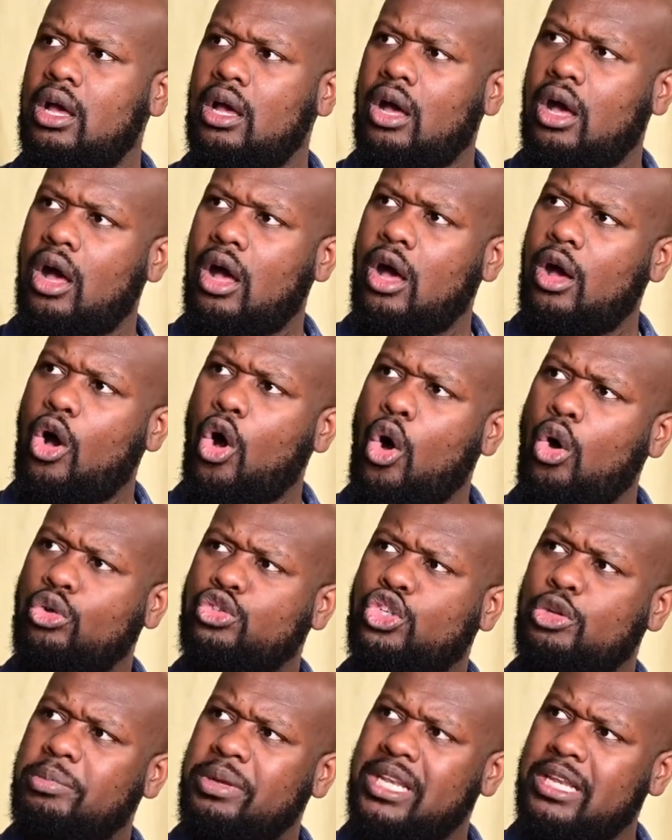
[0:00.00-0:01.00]
uh,
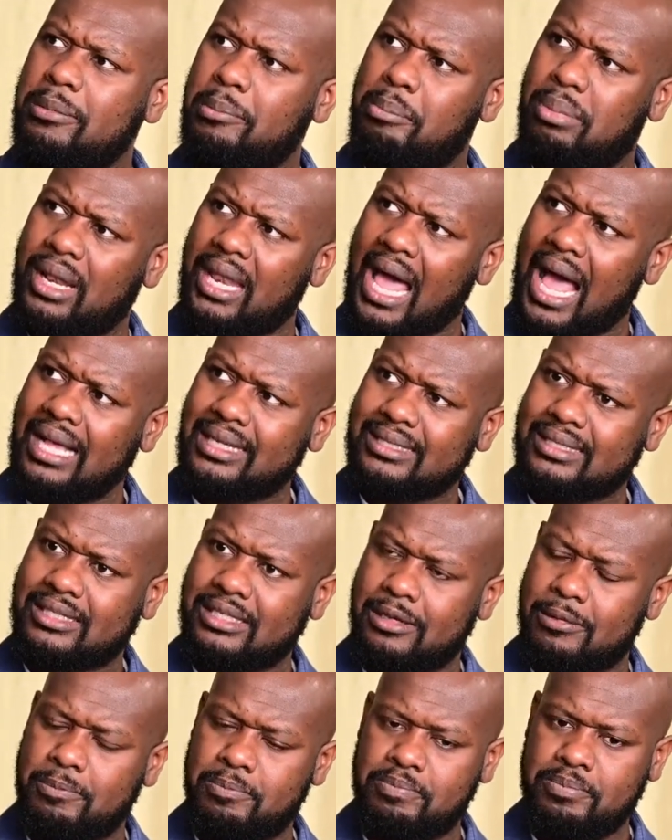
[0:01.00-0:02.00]
ultimately
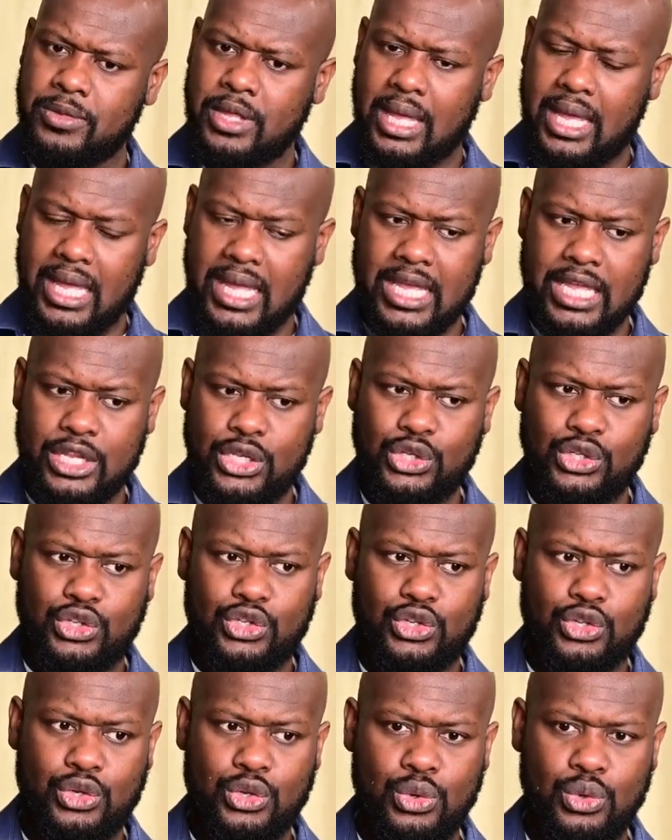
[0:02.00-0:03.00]
blossom
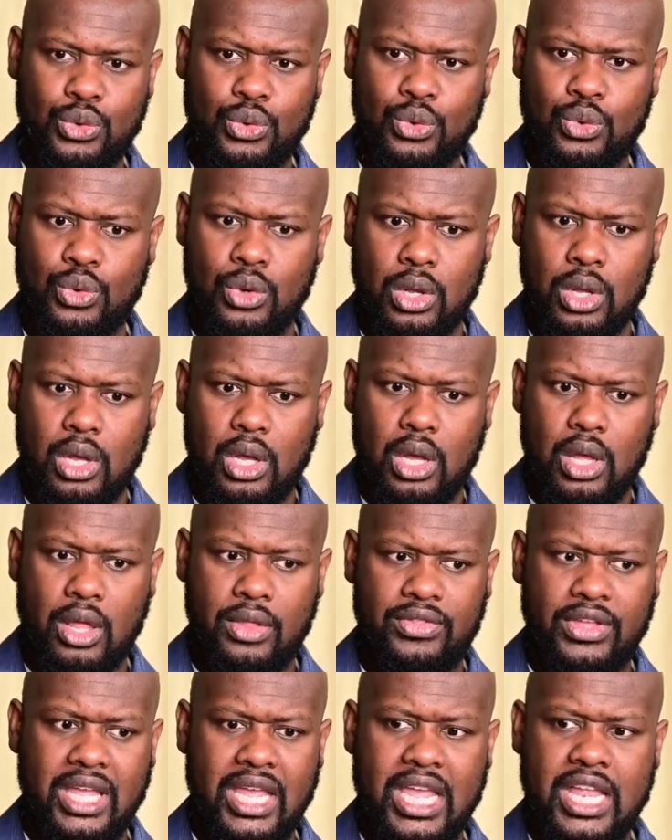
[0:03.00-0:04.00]
into
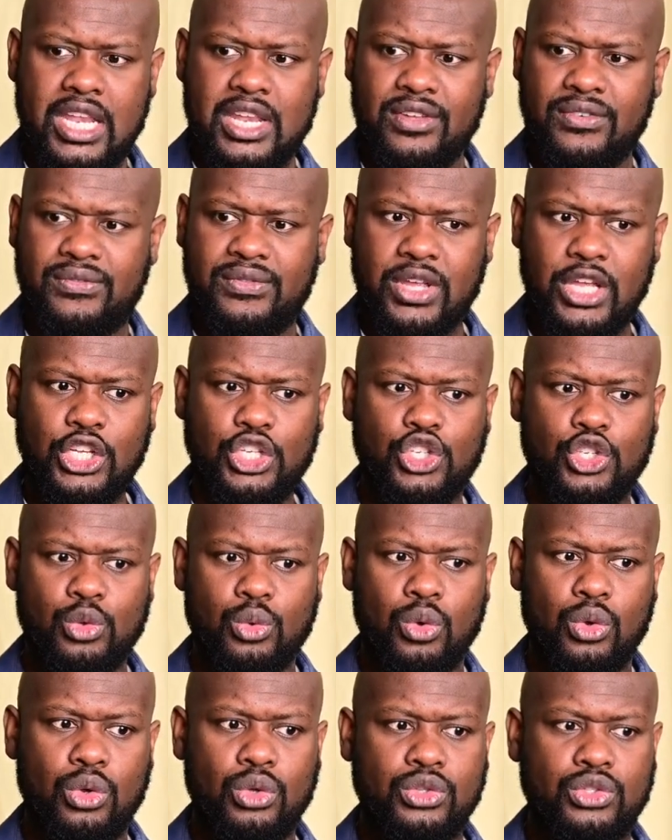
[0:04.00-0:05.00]
the
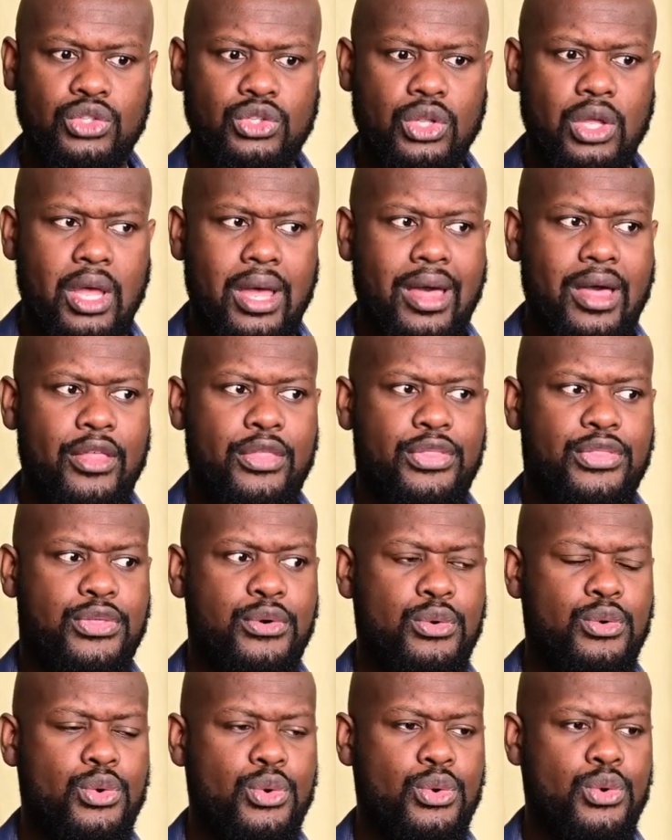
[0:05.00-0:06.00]
individuals
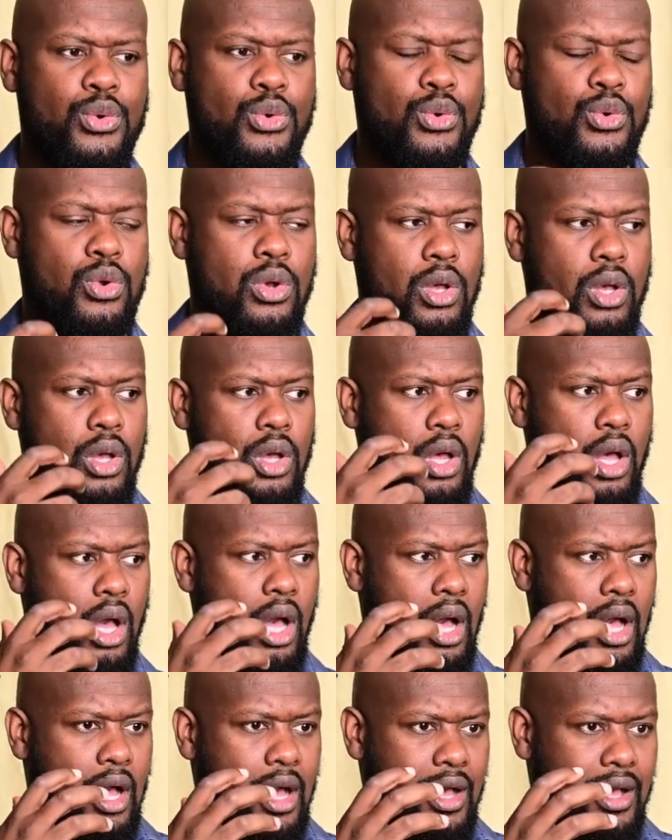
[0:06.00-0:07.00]
through
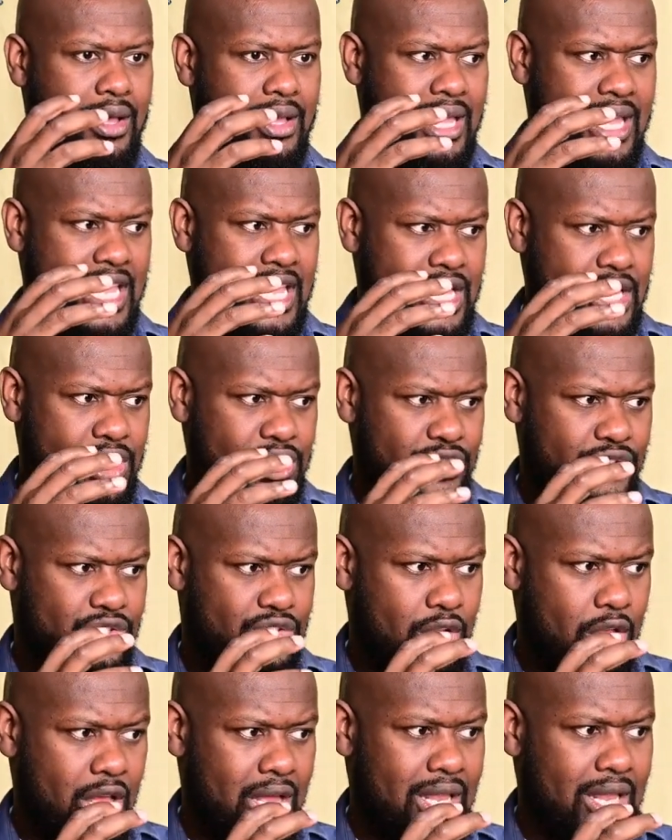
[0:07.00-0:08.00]
uh,
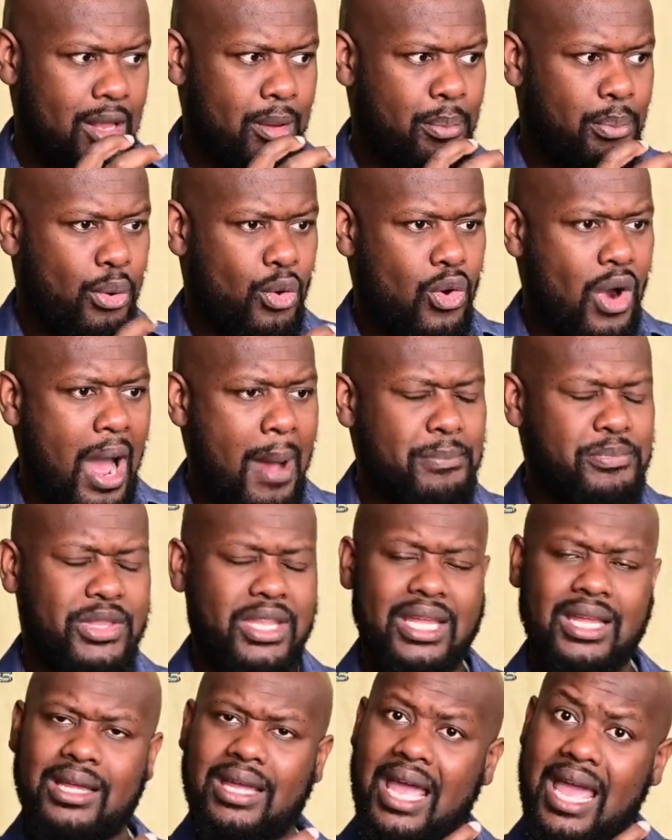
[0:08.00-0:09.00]
his uh,
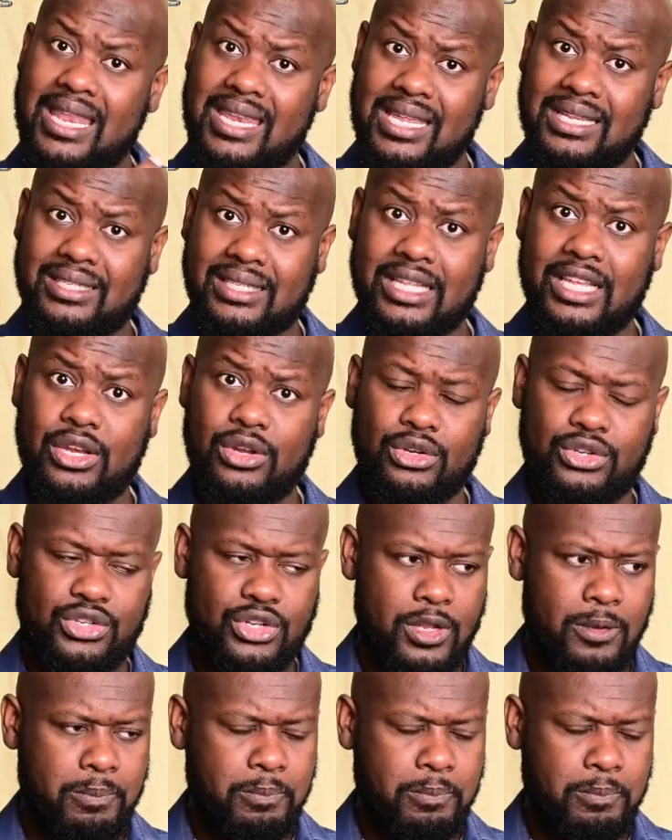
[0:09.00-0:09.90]
prompting and his leadership